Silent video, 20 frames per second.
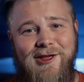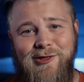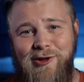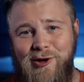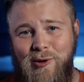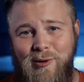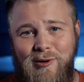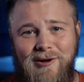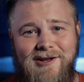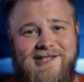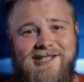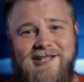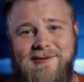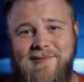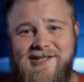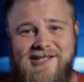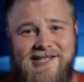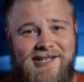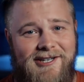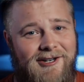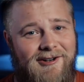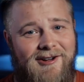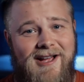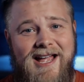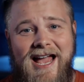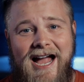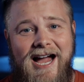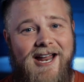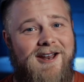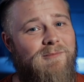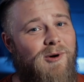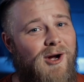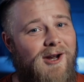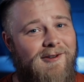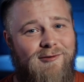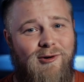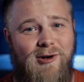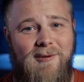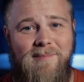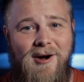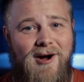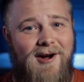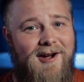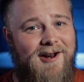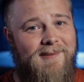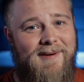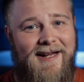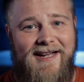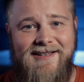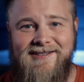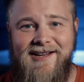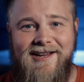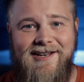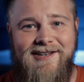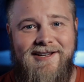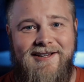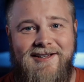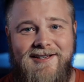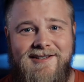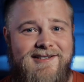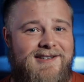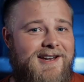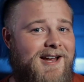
in the quality of the material, and it might fall apart in about 10 years.